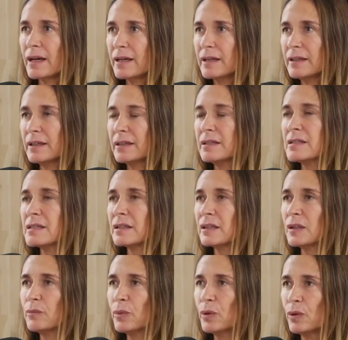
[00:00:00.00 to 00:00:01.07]
I and this
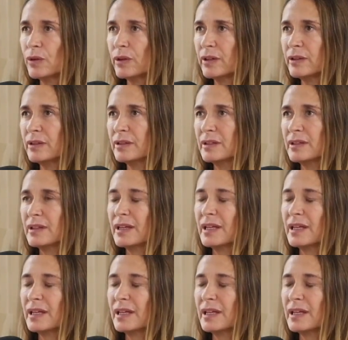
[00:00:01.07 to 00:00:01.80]
little boy